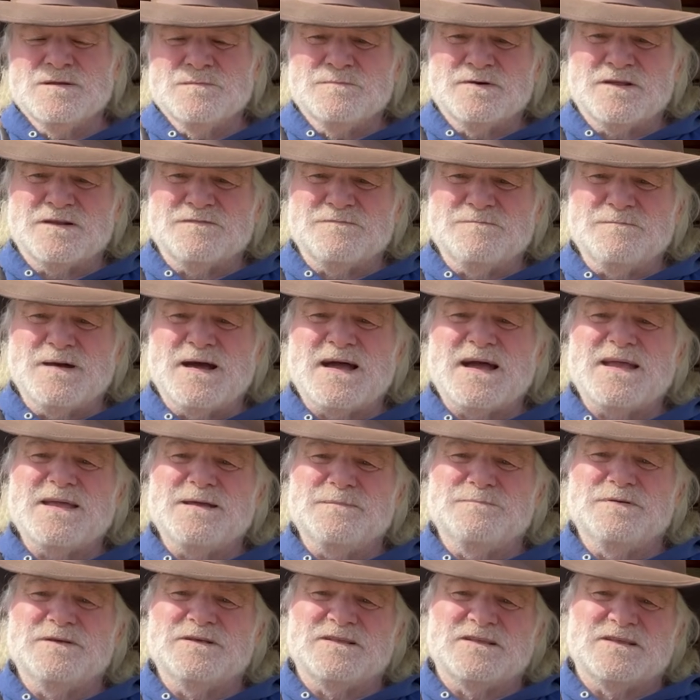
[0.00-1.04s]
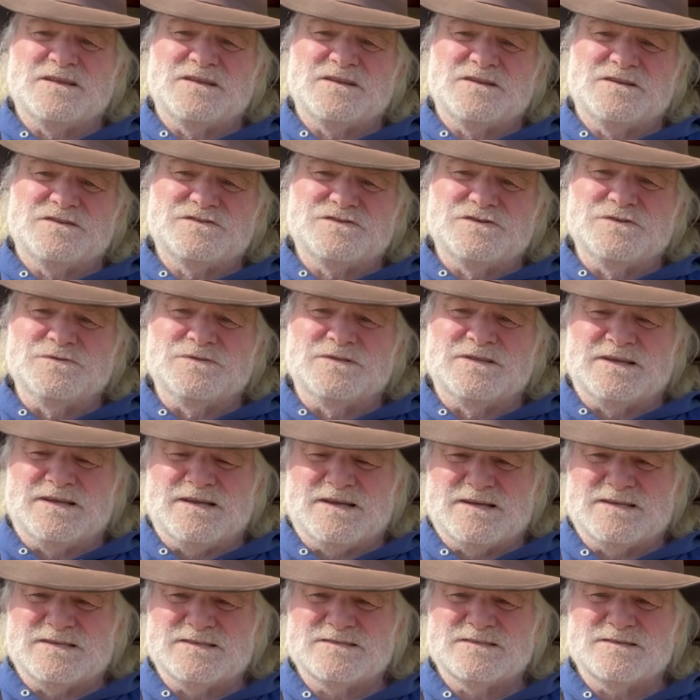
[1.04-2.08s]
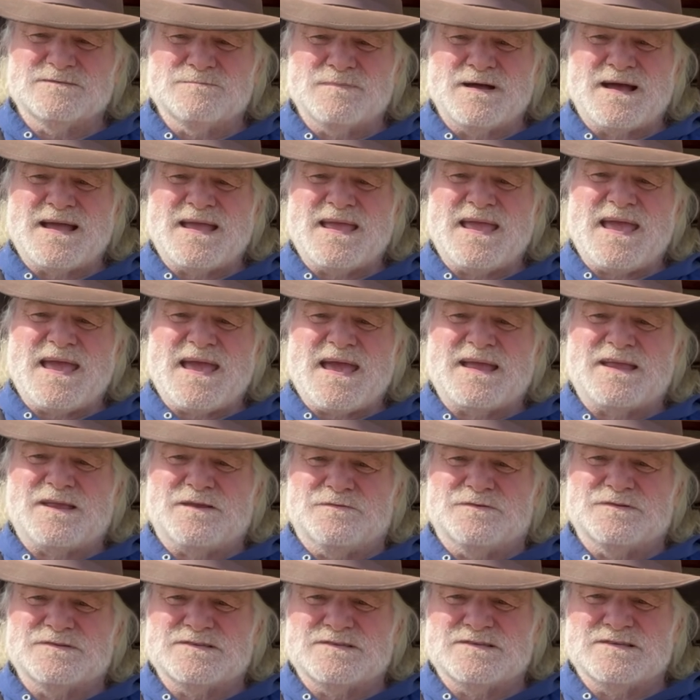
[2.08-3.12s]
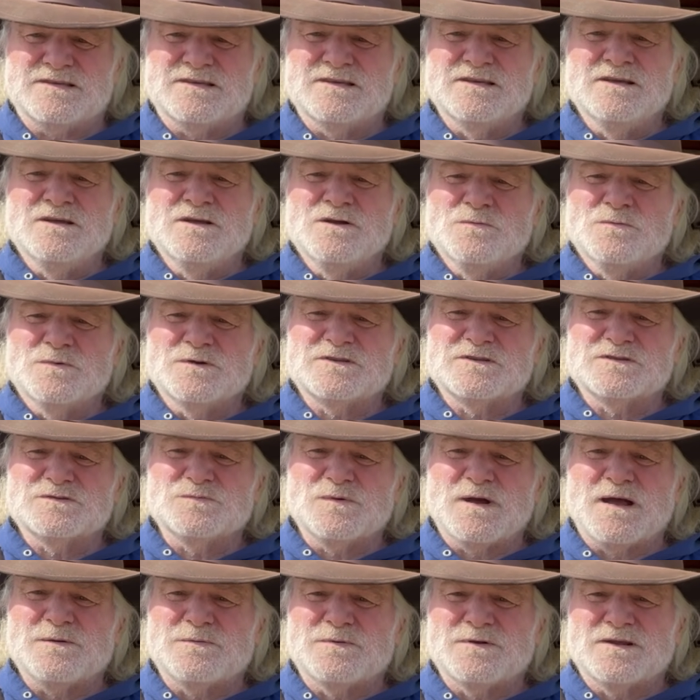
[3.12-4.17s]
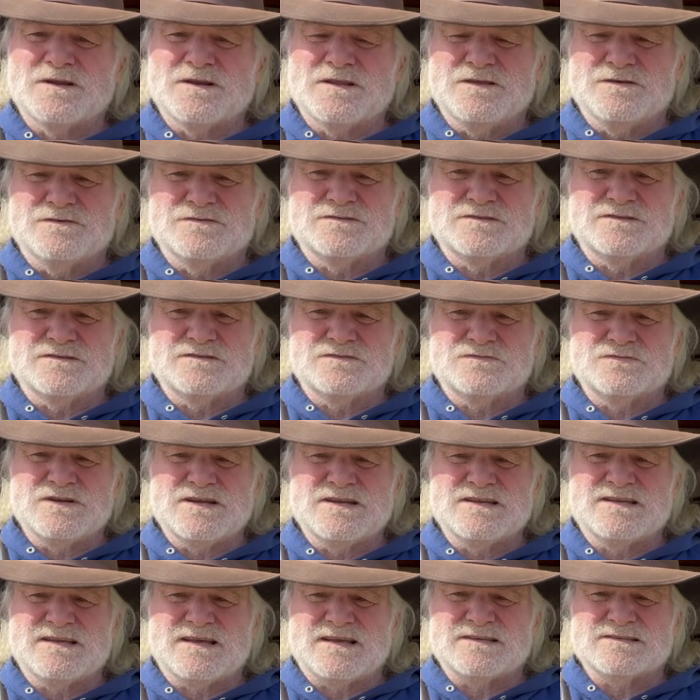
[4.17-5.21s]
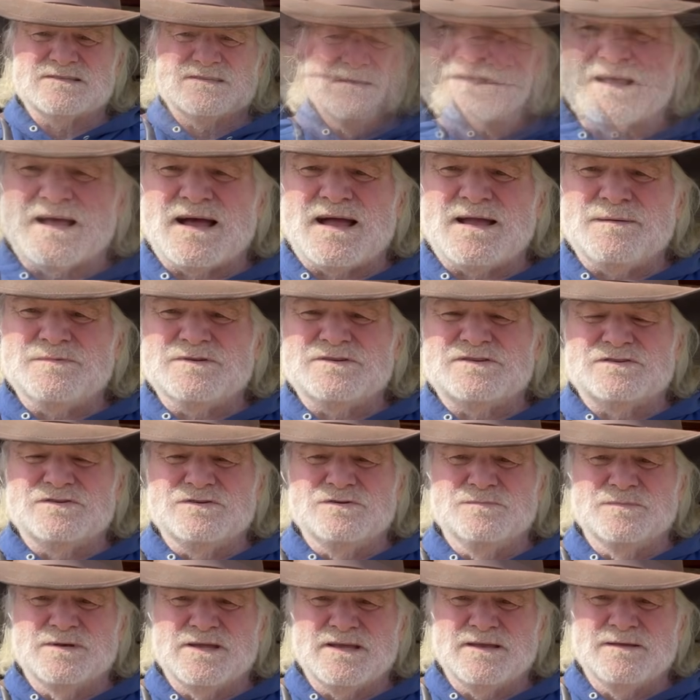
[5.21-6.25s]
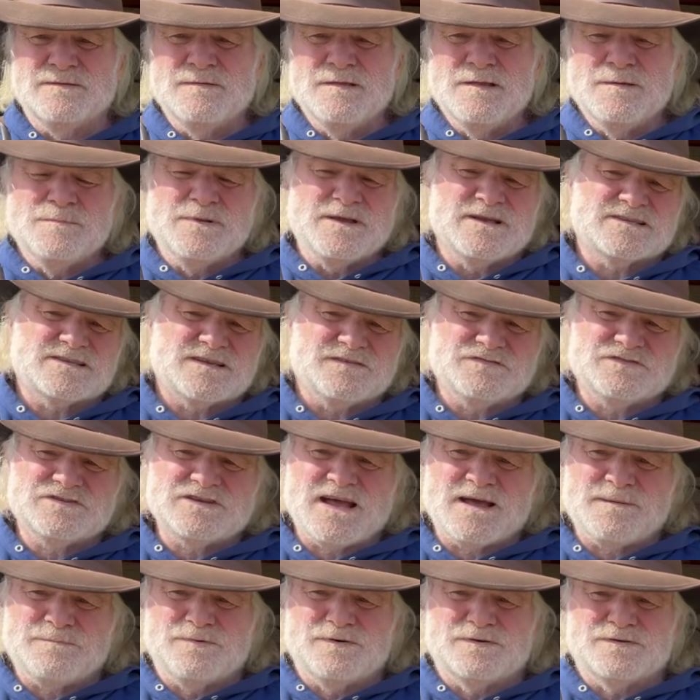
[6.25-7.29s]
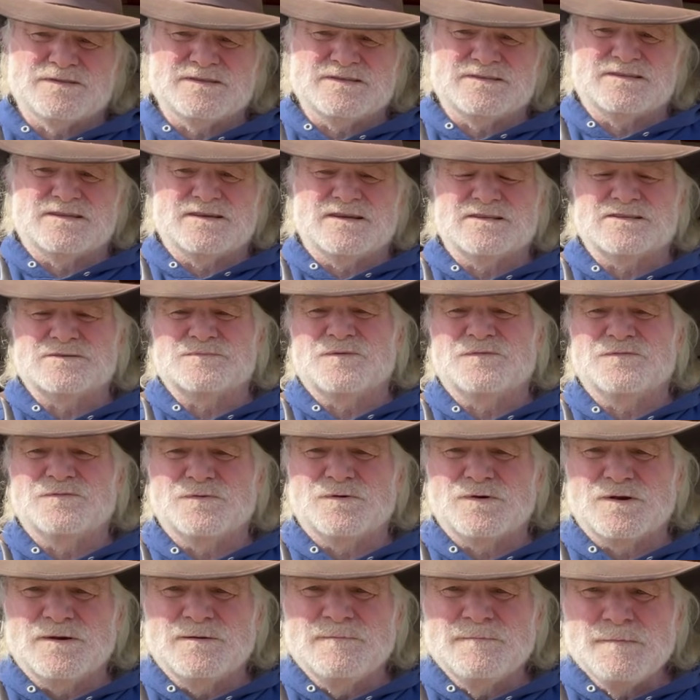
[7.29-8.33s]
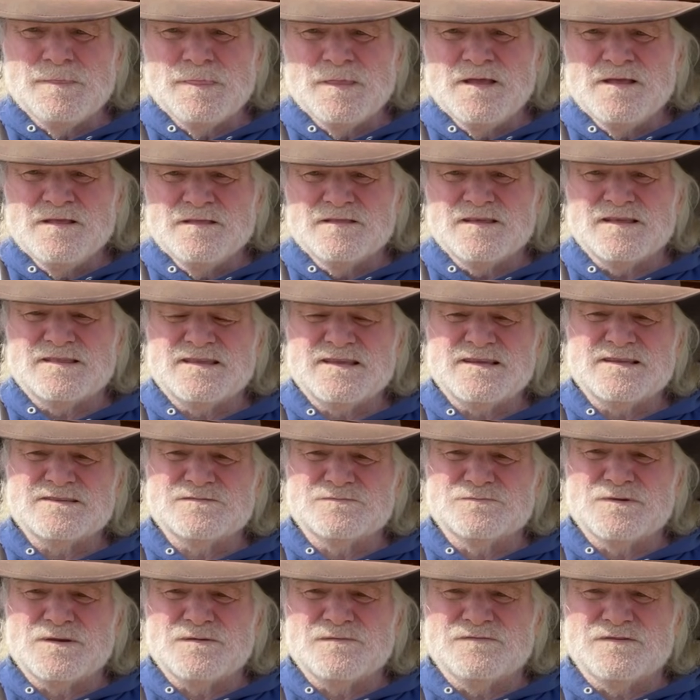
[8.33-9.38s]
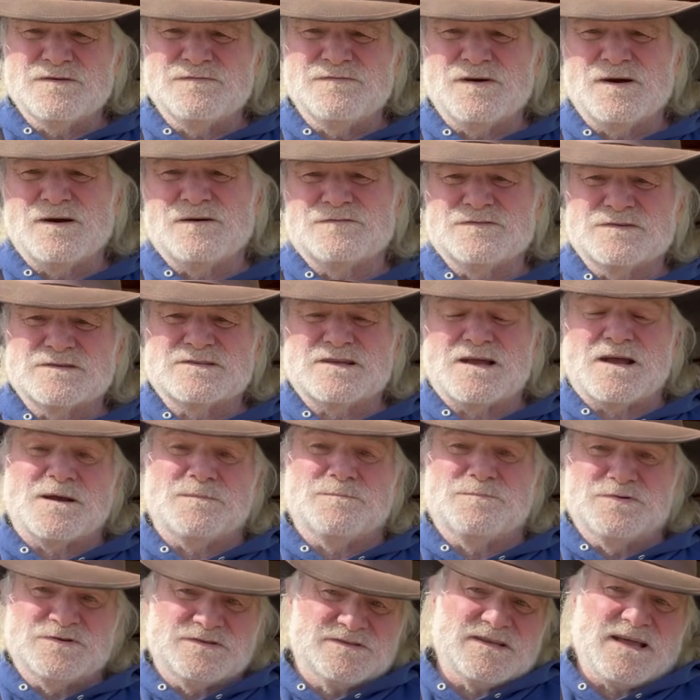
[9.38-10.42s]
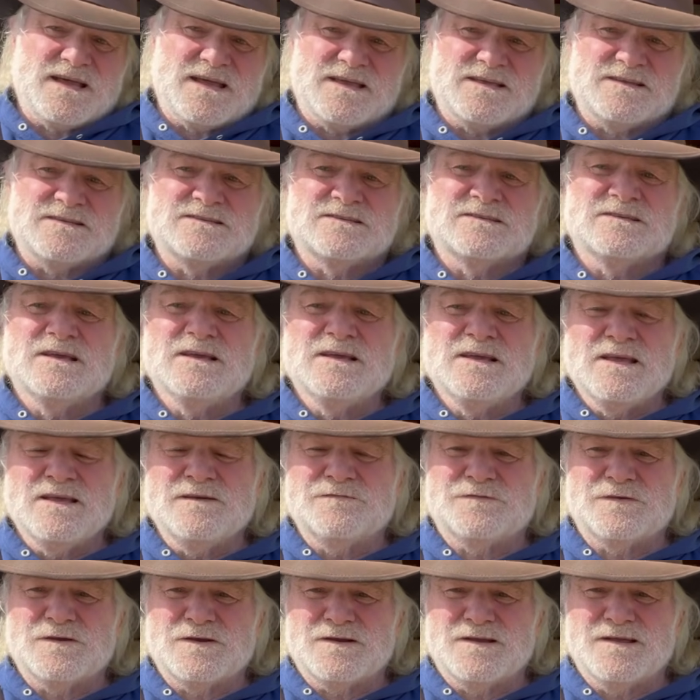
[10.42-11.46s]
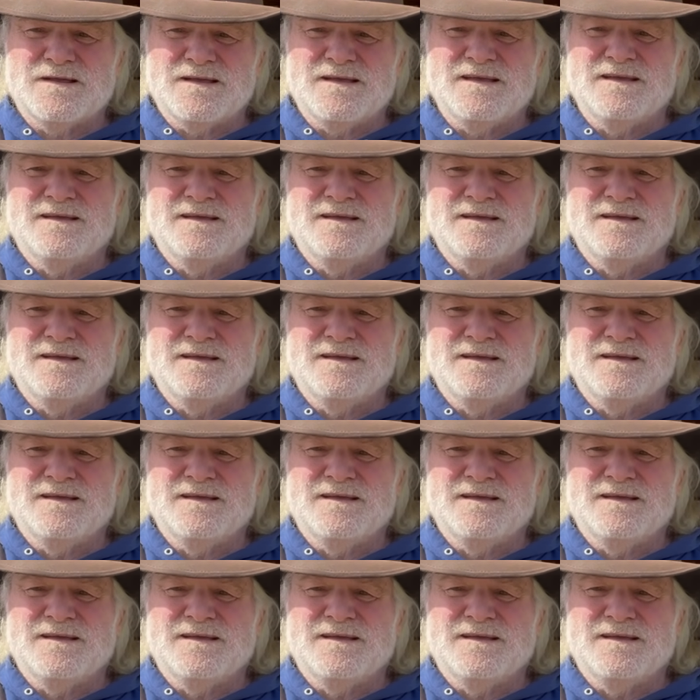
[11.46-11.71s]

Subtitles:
but of my ability to shoot the guns, my accuracy, which is why we're going to use the string test. I'm assuming, because I've shot both these guns before, that these revolvers are precise if they're